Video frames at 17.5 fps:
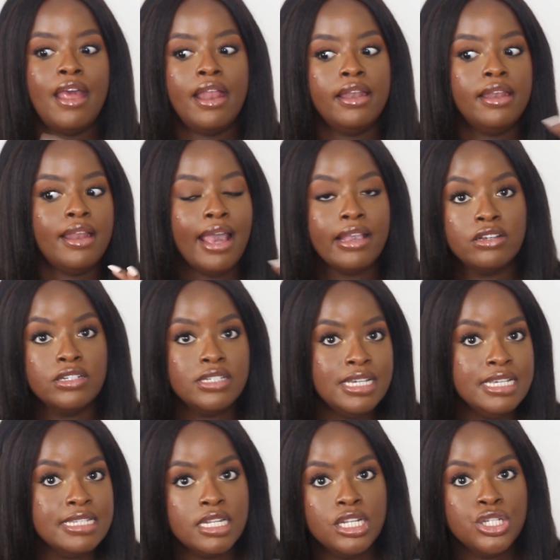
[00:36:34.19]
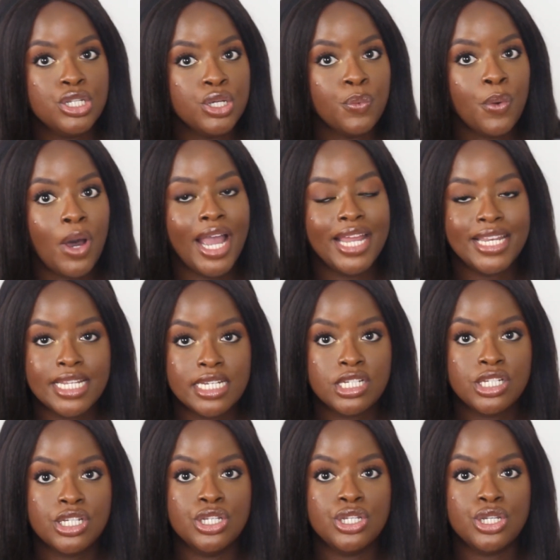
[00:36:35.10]
then I could easily do what I
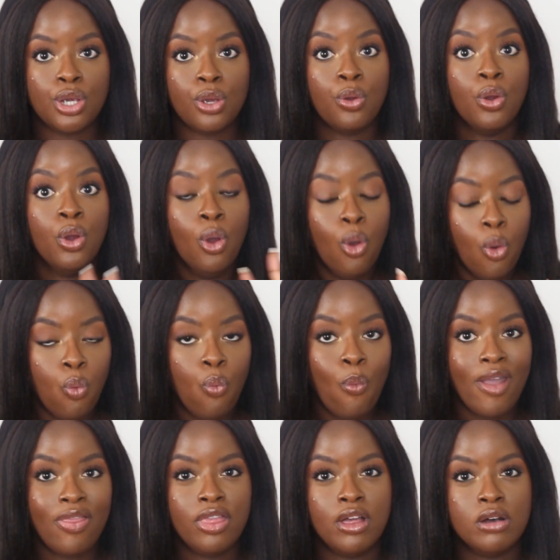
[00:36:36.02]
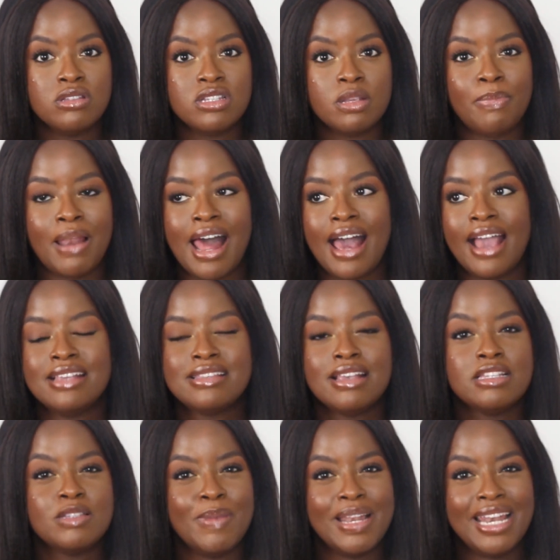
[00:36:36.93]
needed to do with those
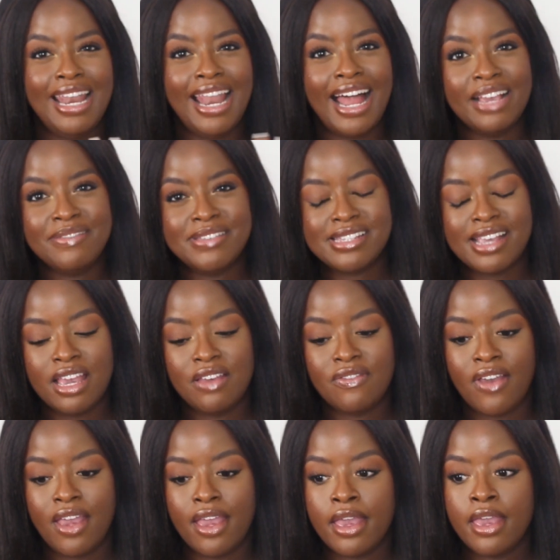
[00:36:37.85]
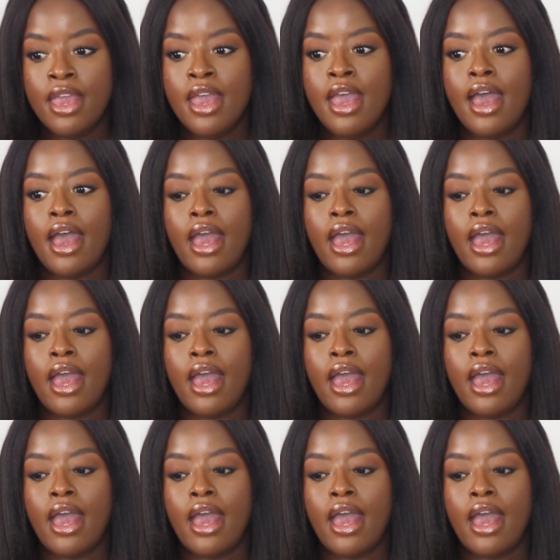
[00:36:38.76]
supplies. It's been life-saving.